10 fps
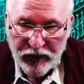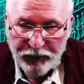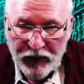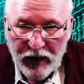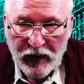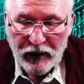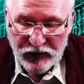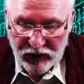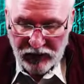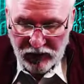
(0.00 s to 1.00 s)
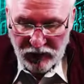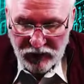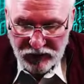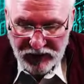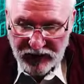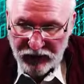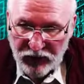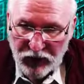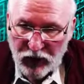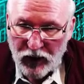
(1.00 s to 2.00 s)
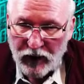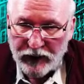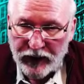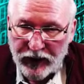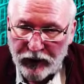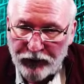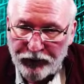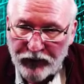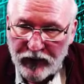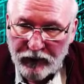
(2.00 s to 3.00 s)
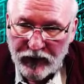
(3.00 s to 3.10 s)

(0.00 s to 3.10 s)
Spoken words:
So I'm going to close out the log now.